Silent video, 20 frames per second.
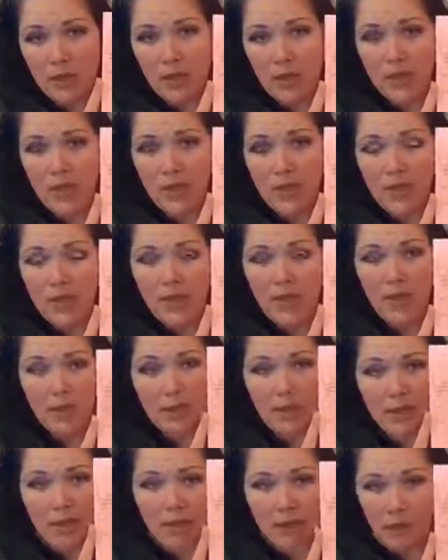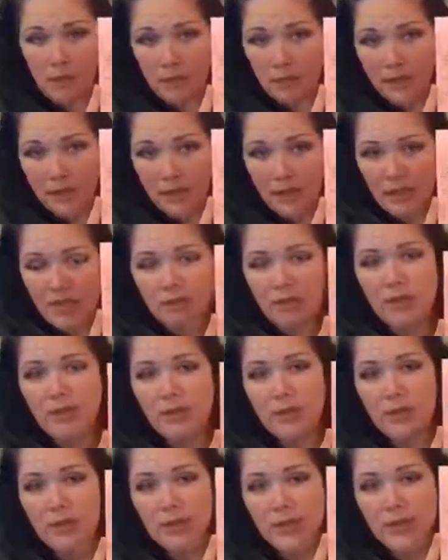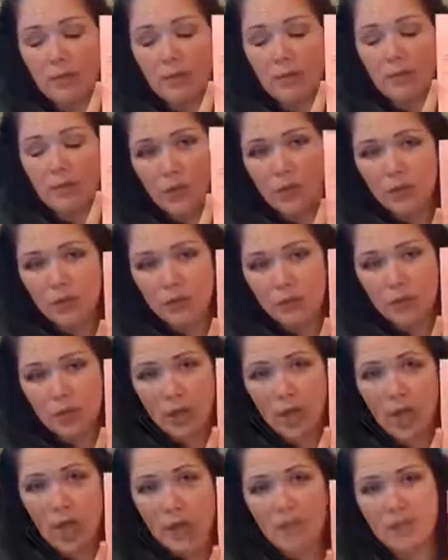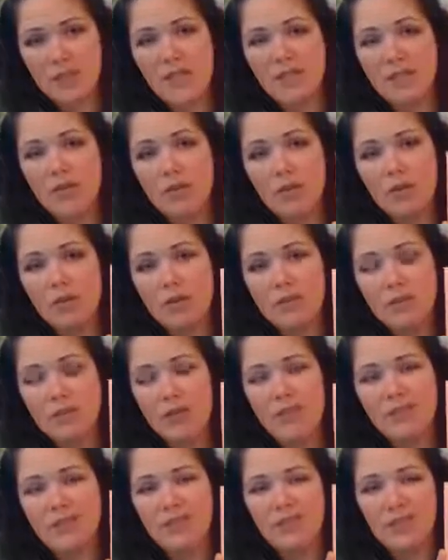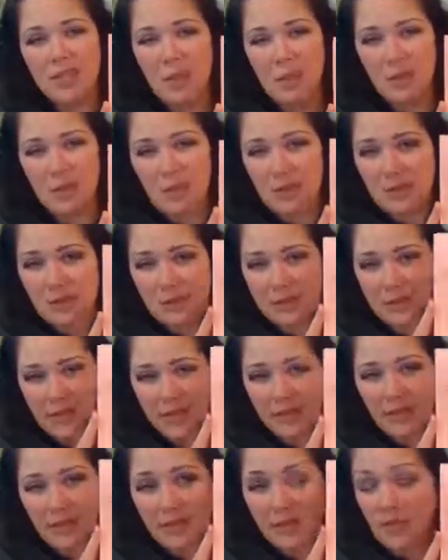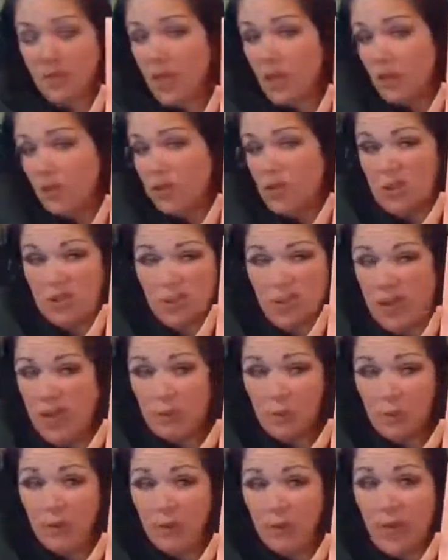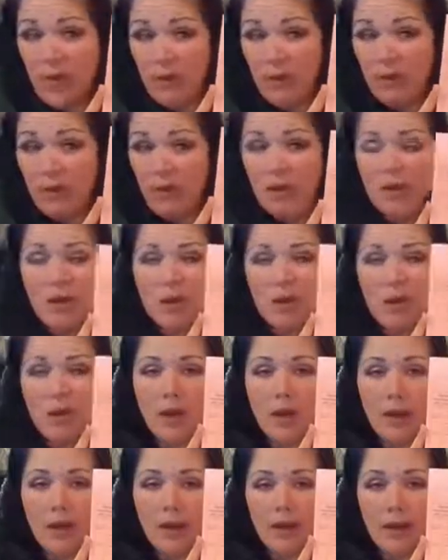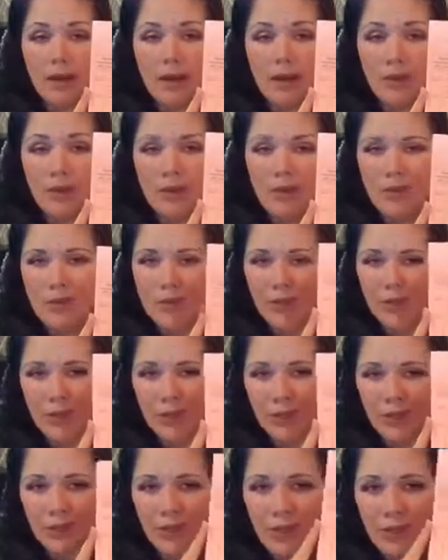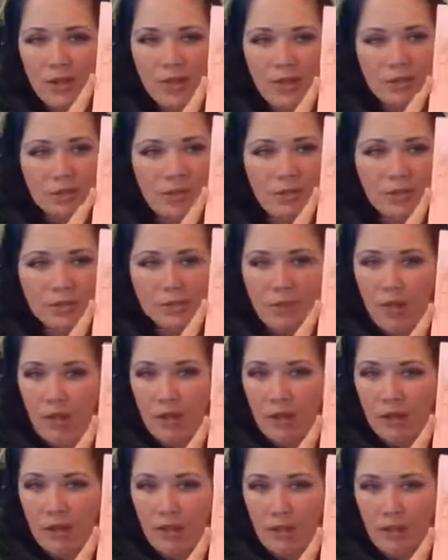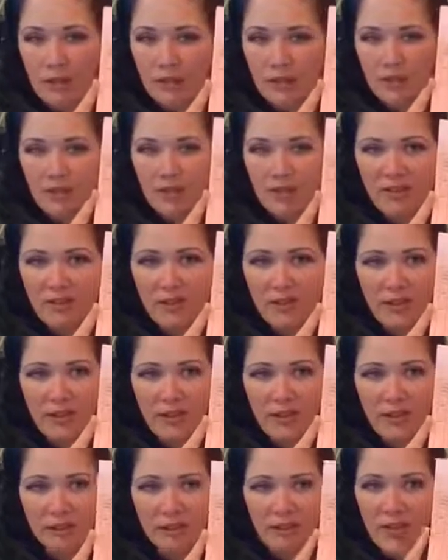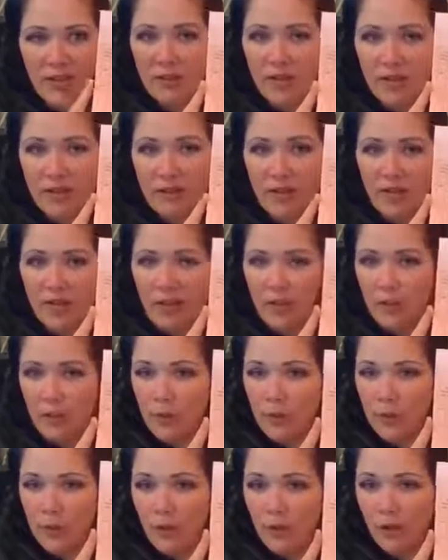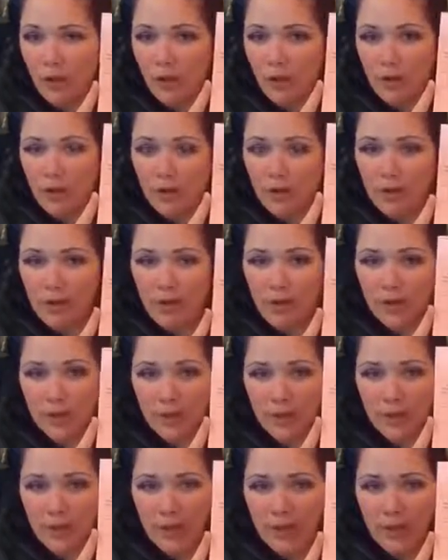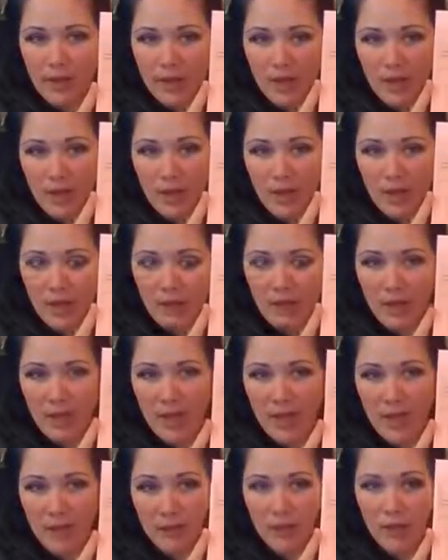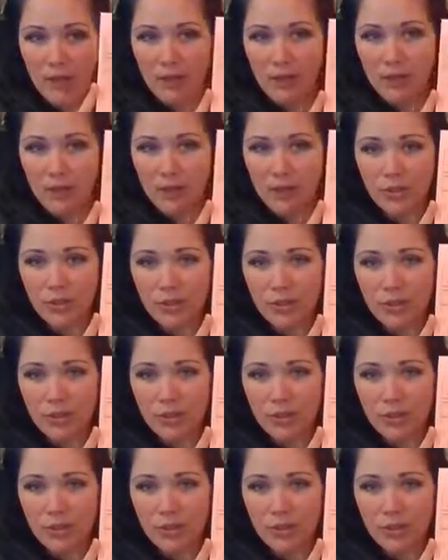You can get it for any grade level. You can get multiple copies. They also have a sample daily schedule just to help you out. But I'm sure you're trying hard to find your grounding right now. We all are. You're doing a great job. I applaud you.